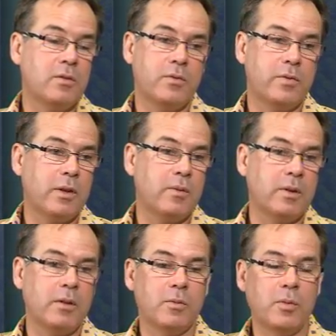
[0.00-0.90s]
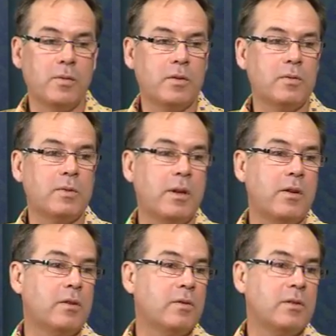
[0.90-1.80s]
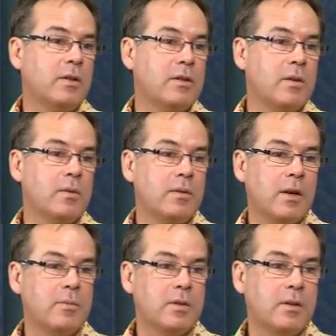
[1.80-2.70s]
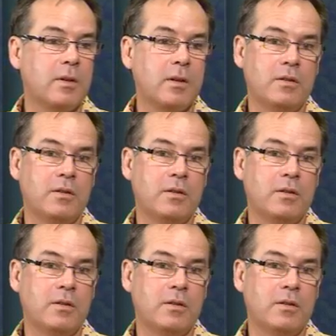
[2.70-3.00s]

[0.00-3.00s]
You'll move into an area and you'll see someone who comes in and go,